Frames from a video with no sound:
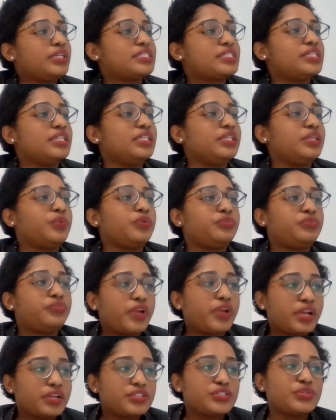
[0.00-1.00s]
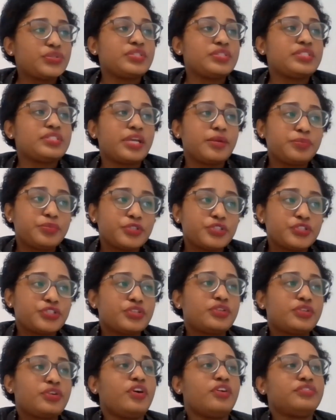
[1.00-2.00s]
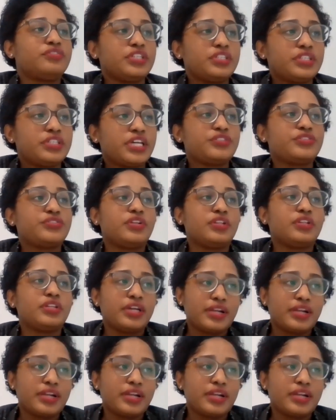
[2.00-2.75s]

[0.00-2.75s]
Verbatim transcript: is the liquefaction temperature of the natural